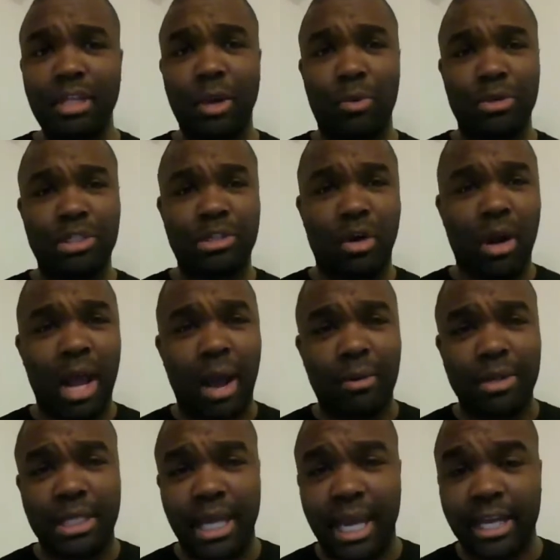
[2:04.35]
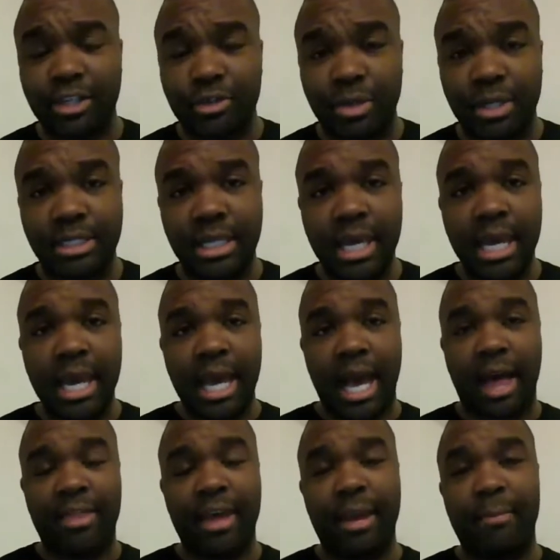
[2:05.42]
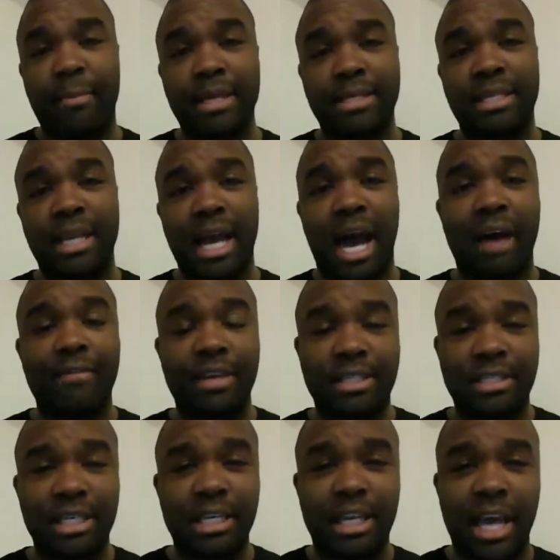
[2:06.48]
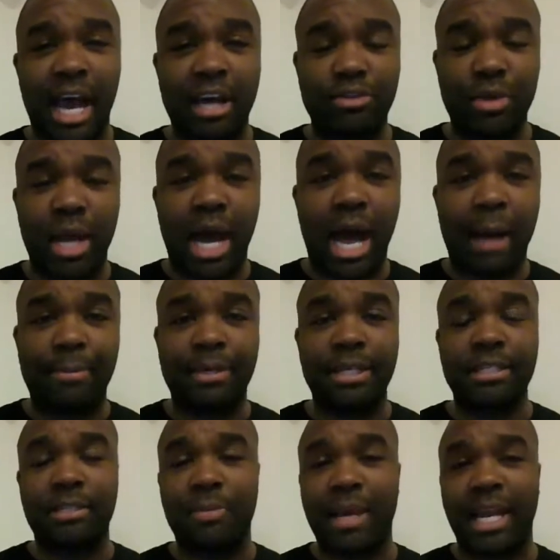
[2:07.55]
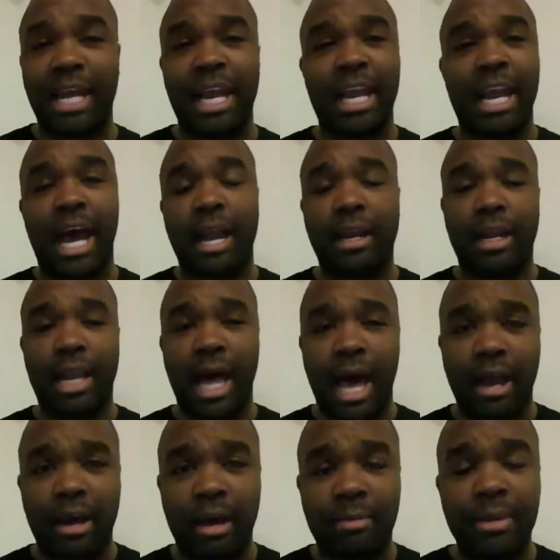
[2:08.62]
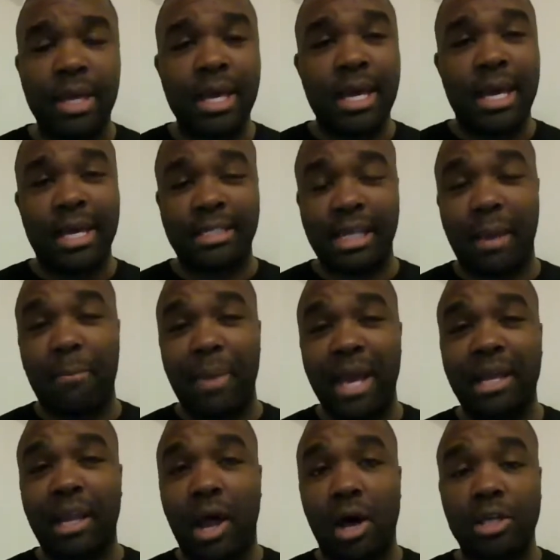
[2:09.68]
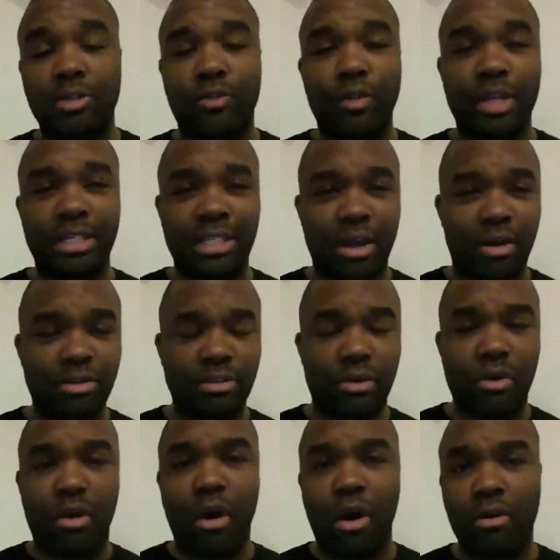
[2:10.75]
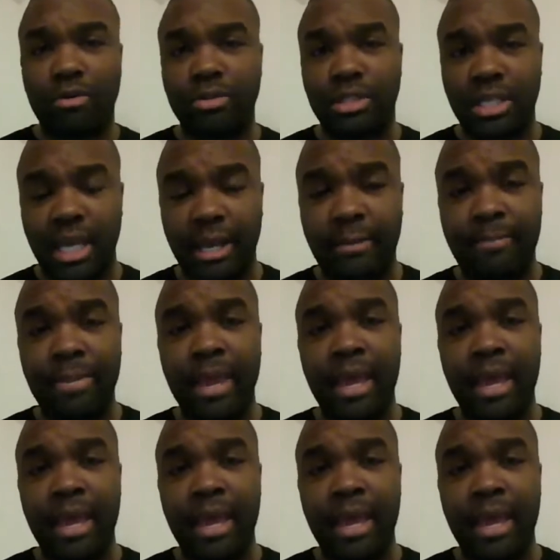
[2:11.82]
We'll start out with the injuries. I think missing, obviously, DeAndre Hopkins being in and out of the lineup is a big loss for this Arizona Cardinals team.